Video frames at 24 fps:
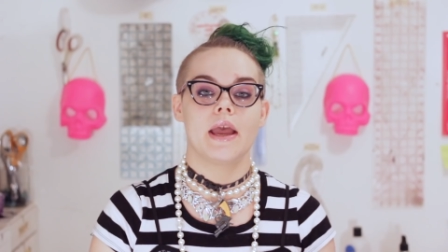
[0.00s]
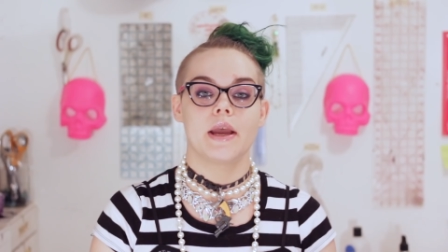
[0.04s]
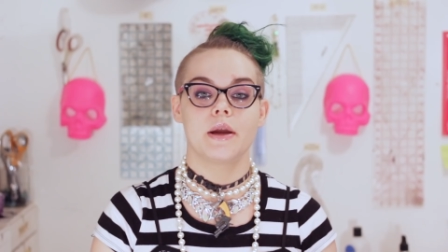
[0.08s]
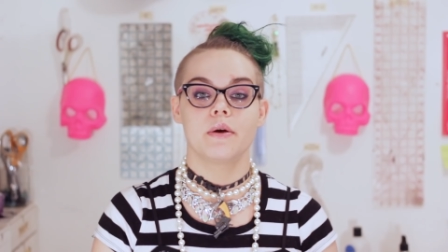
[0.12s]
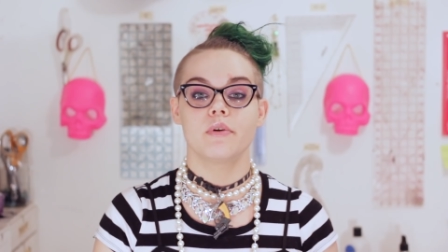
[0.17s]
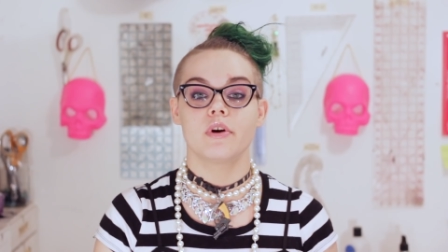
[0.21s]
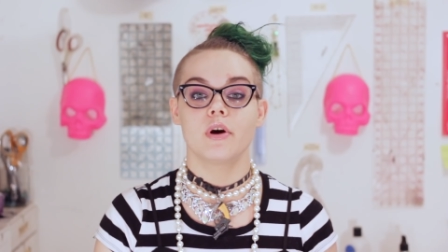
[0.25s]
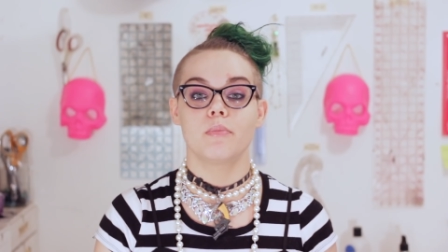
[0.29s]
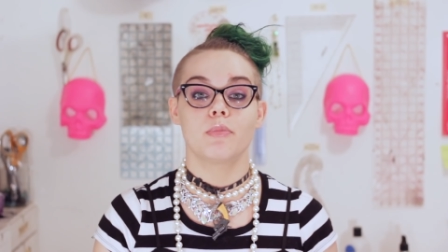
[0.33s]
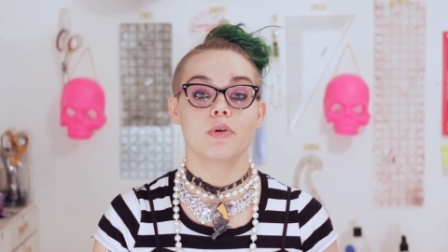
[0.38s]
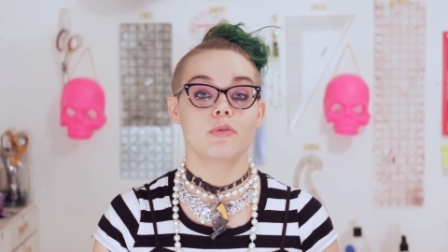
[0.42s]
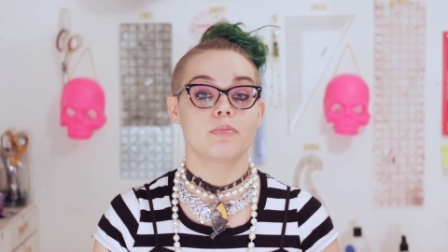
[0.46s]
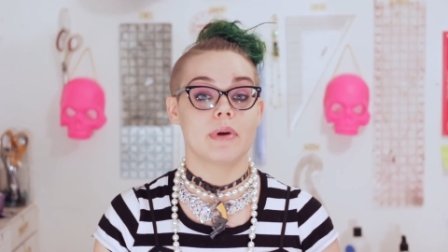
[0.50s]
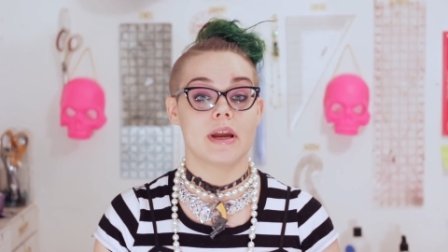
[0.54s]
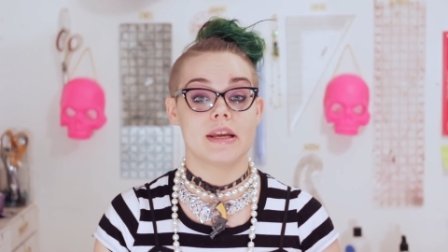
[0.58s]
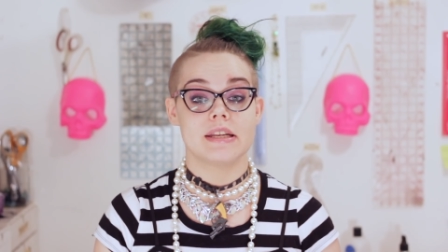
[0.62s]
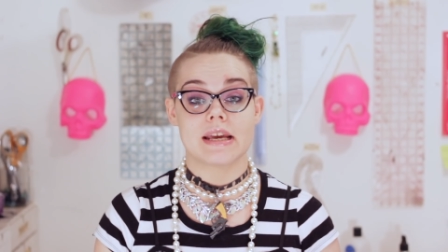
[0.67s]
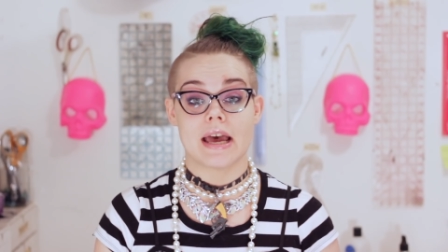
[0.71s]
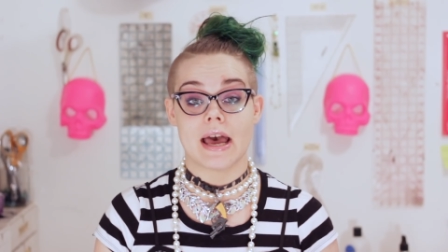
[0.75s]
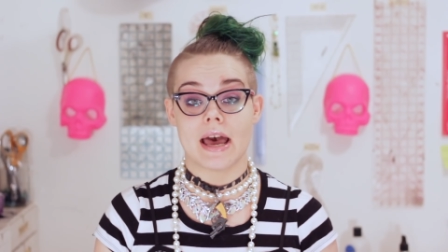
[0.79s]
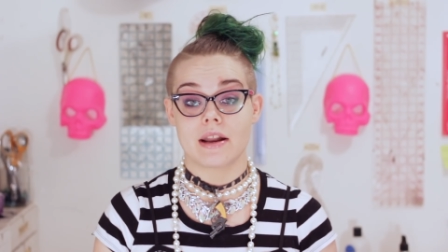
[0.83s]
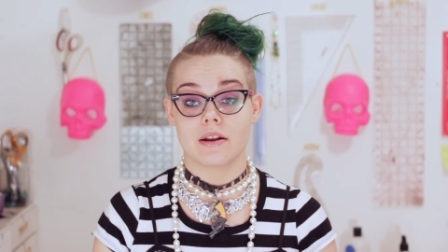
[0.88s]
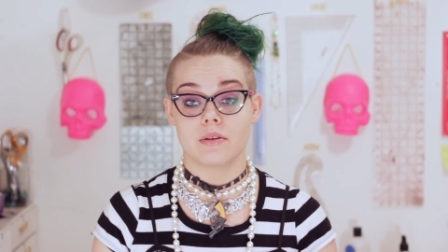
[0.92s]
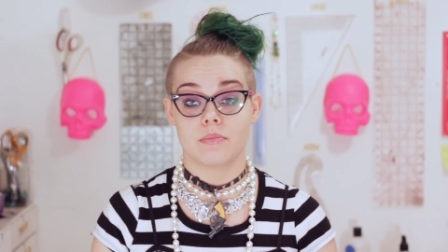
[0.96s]
I grew up with my
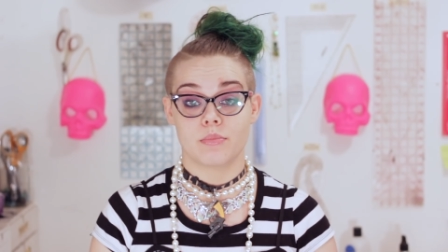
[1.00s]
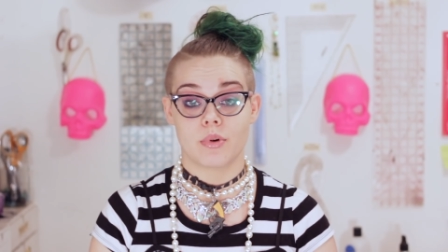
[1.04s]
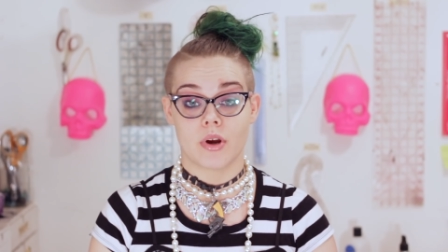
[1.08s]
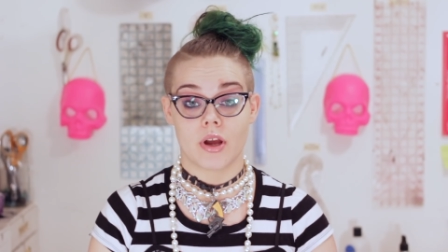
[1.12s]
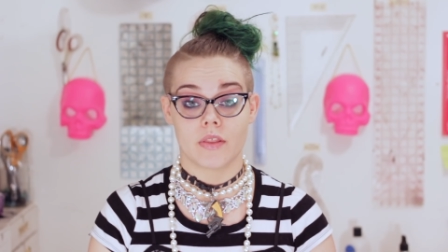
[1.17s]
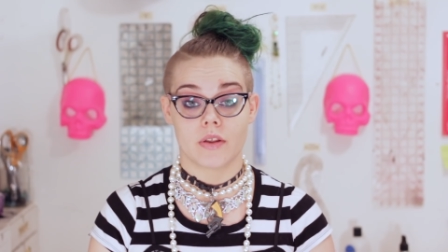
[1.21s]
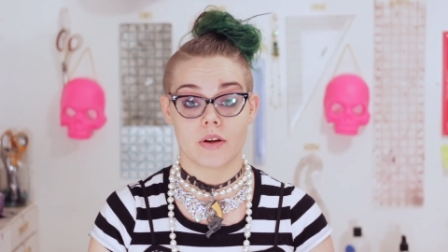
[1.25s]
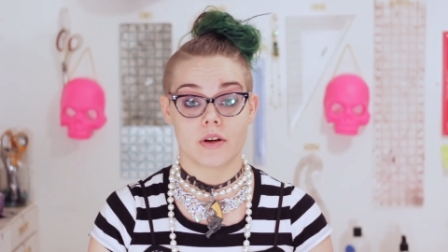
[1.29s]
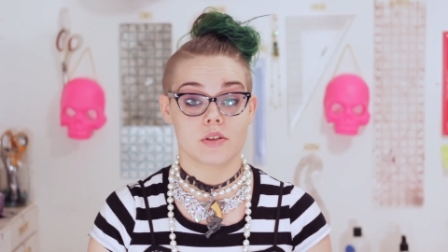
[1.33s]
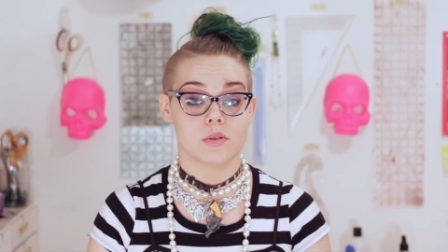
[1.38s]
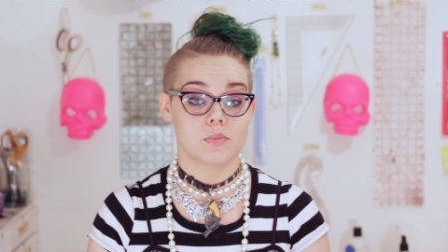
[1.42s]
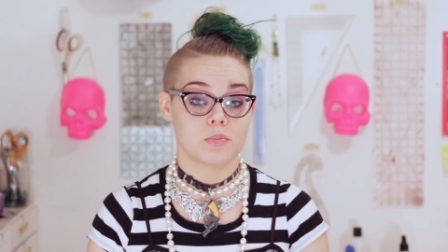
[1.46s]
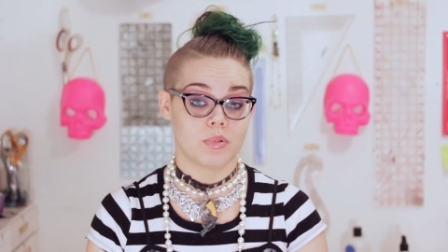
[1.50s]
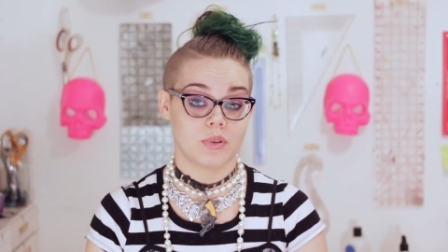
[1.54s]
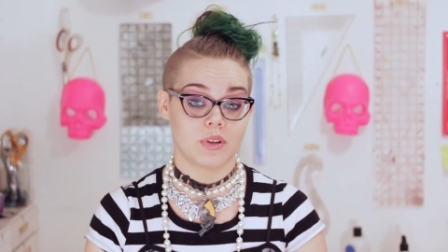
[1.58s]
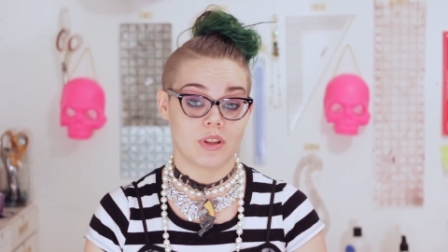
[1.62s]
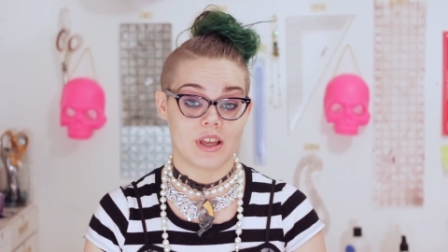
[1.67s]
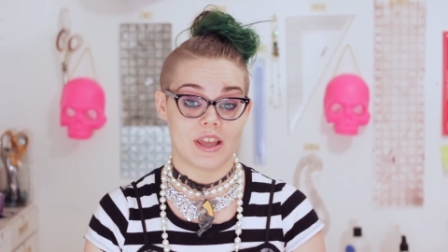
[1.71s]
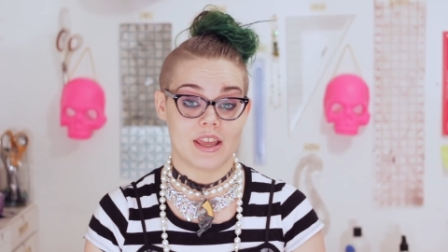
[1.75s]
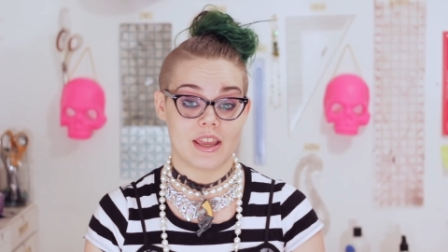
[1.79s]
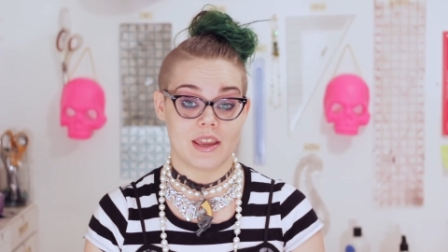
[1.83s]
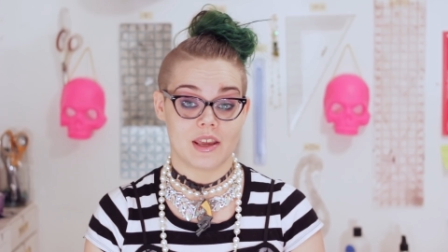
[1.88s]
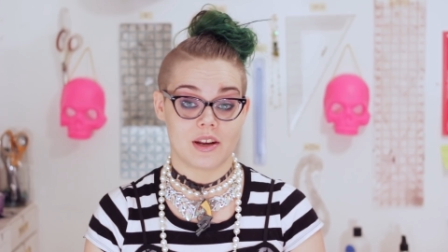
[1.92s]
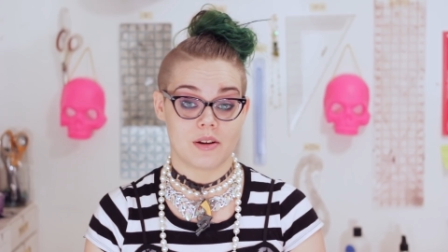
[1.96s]
dad and brothers
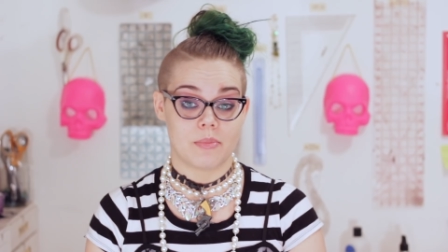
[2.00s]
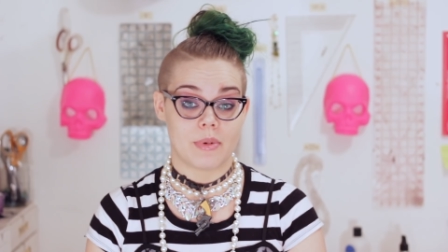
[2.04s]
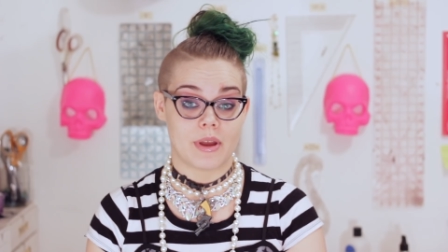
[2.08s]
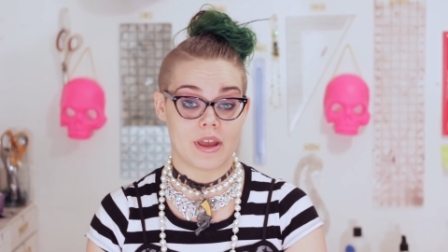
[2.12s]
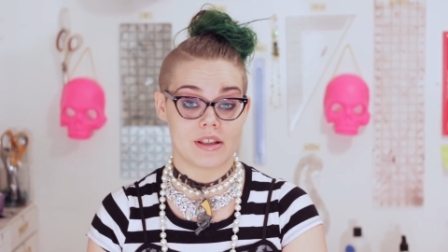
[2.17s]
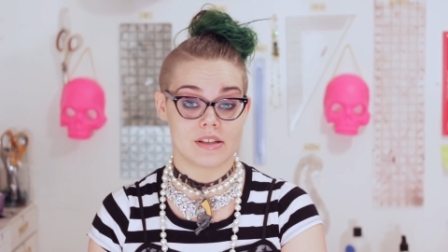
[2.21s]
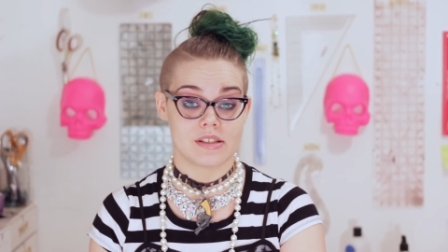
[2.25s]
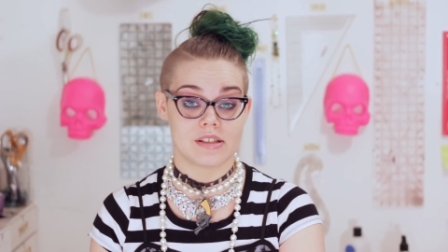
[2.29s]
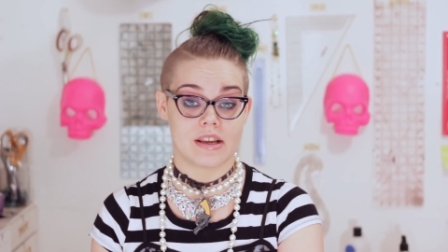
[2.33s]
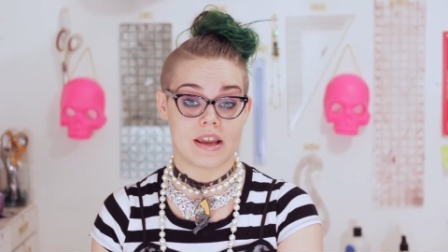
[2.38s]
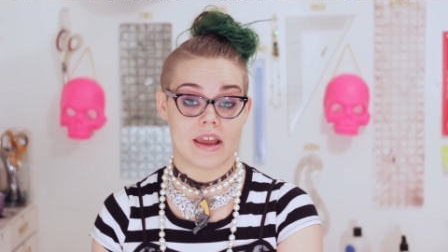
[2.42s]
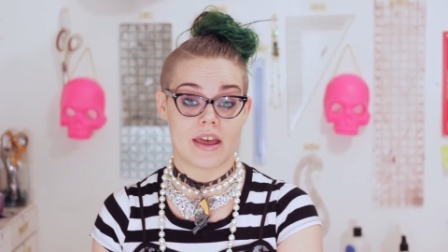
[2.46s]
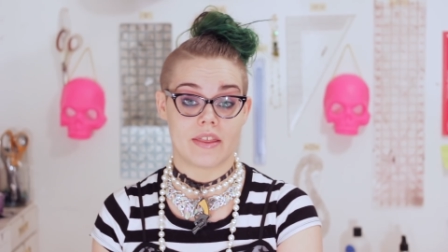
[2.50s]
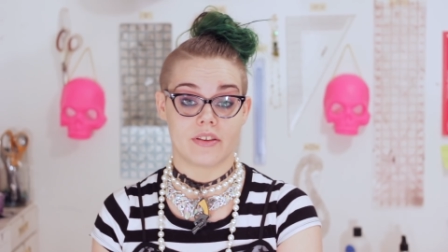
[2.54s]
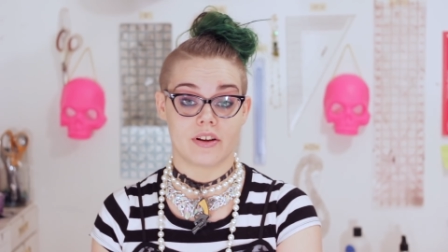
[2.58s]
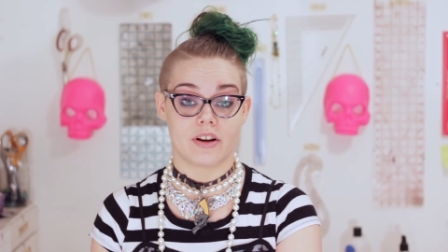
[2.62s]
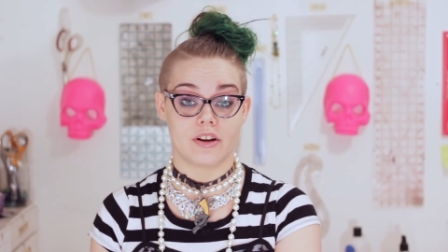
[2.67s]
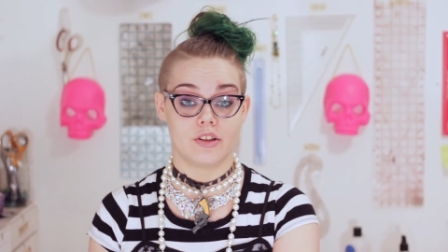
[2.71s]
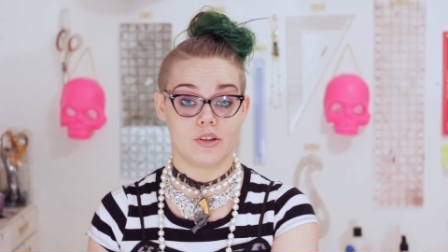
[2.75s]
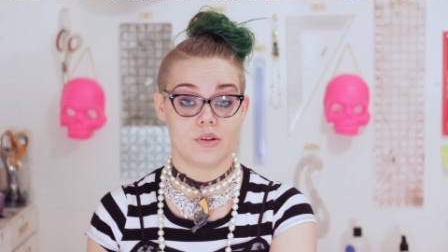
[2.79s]
playing in a band together.